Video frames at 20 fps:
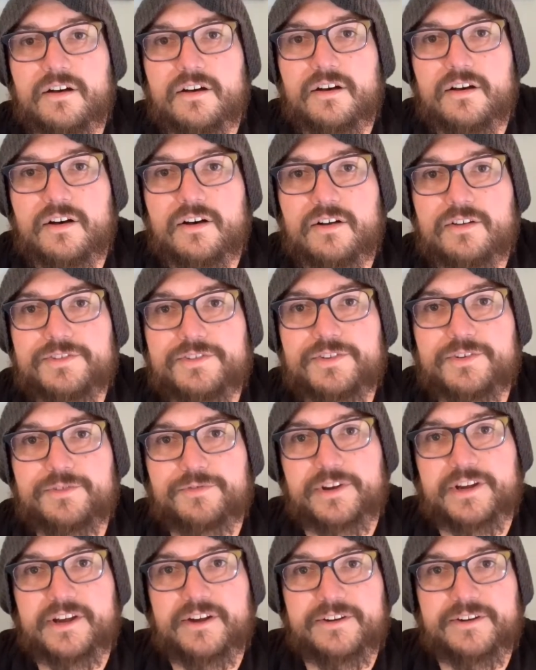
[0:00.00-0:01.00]
Also,
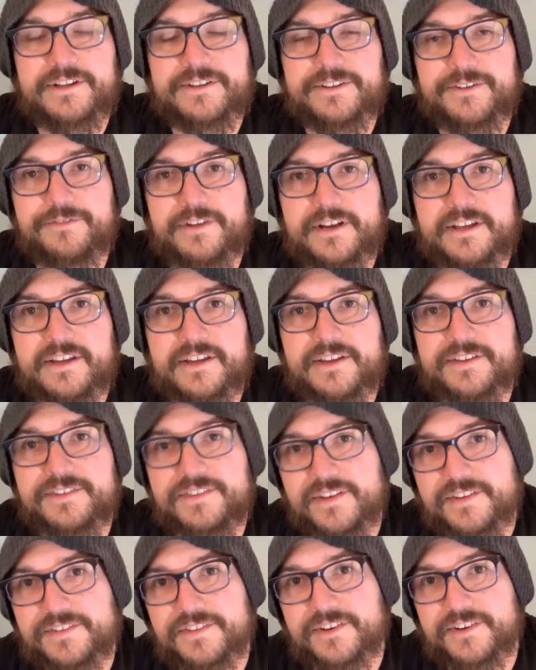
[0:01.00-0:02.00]
regarding Leviticus
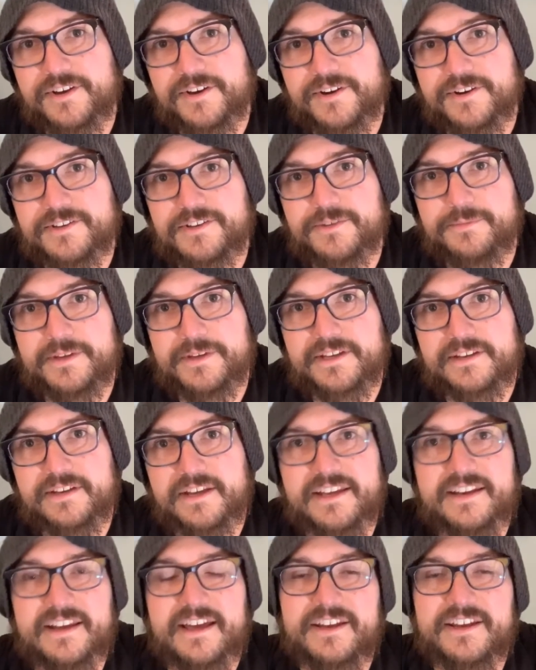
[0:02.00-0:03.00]
as an argument,
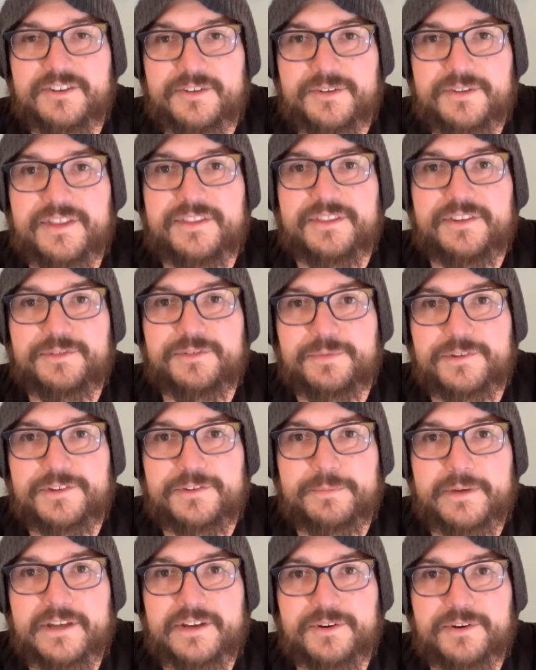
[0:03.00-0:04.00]
and I know that this one's
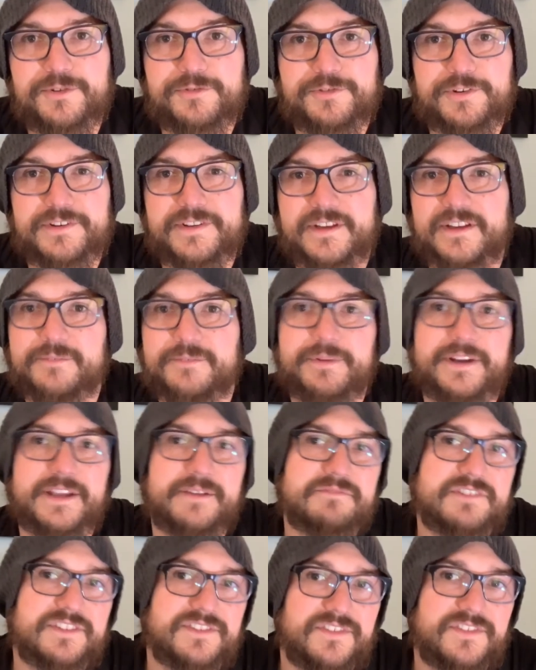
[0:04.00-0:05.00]
been overdone, but I'm
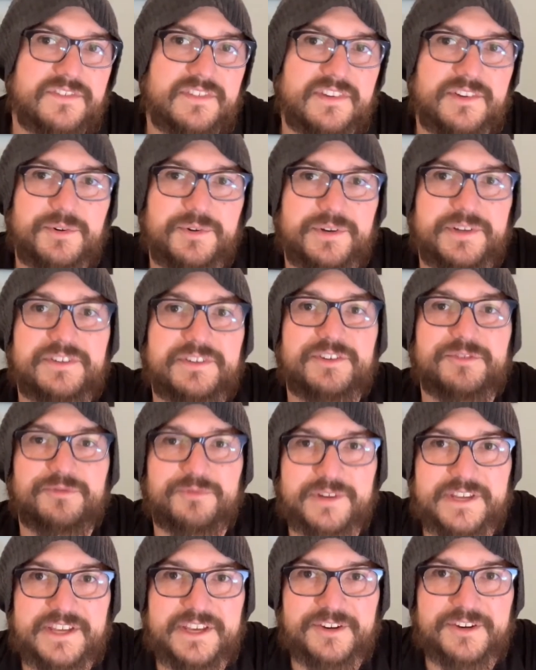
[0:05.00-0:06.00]
just going to
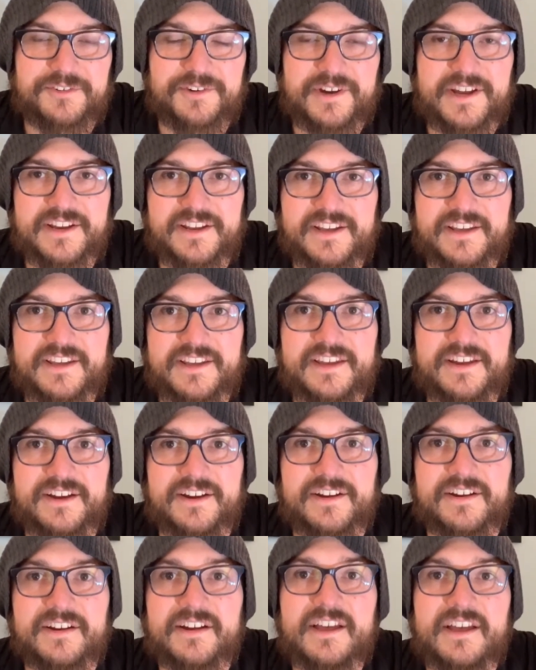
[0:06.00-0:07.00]
reiterate it
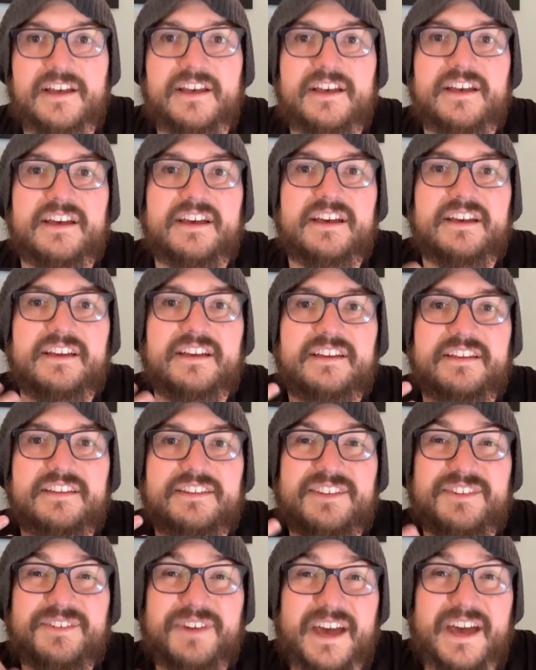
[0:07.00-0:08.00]
here,
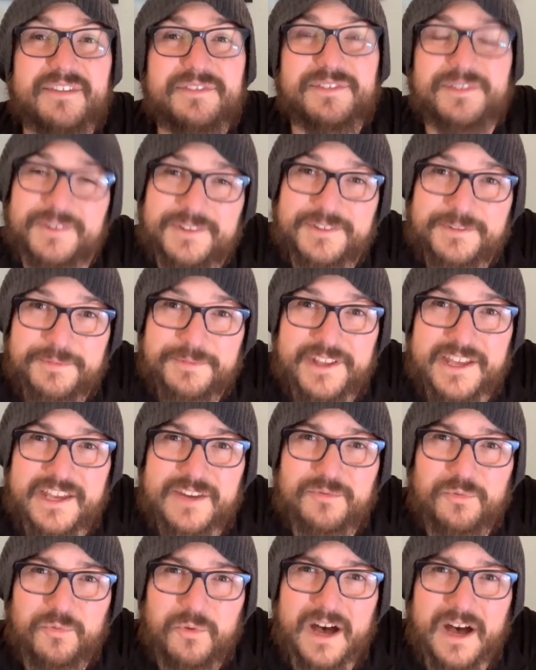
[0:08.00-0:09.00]
you have to
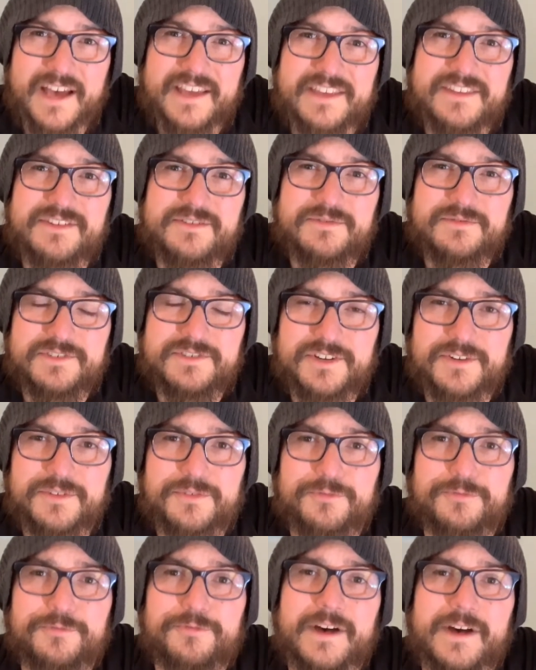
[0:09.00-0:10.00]
explain why you don't
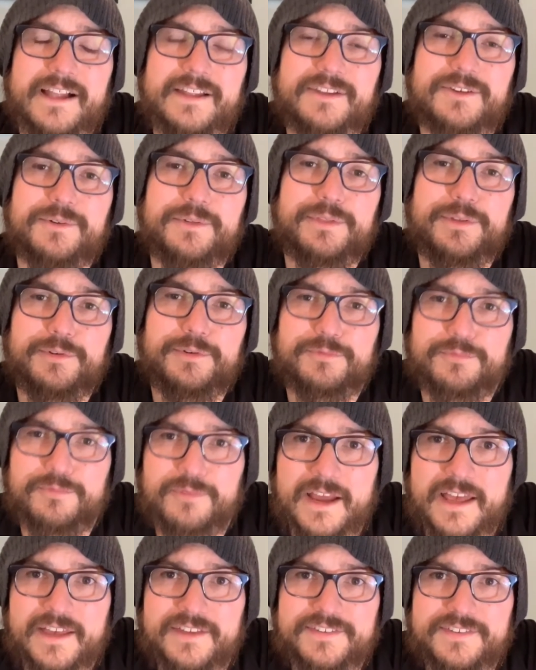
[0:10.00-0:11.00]
follow the
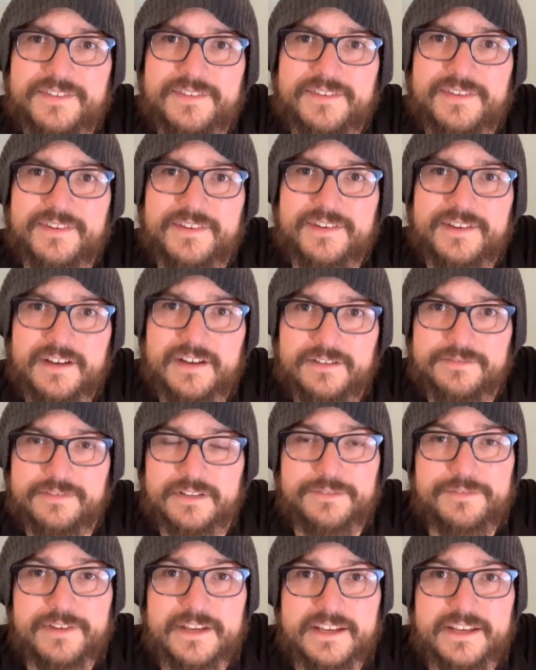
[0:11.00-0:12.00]
rest of
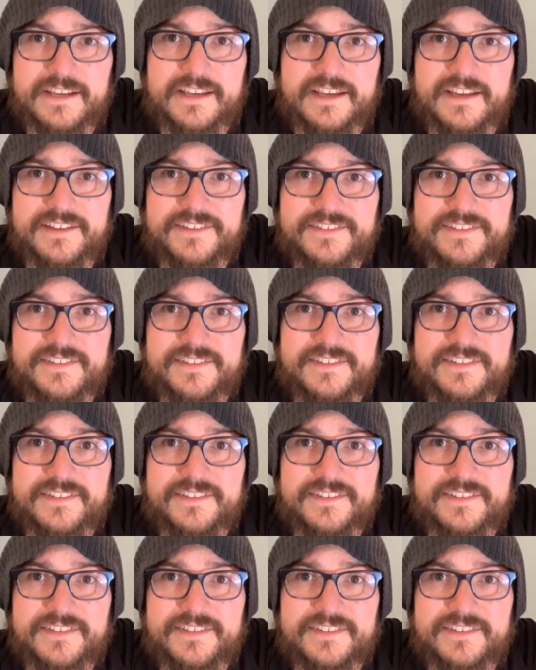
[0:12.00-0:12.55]
Leviticus,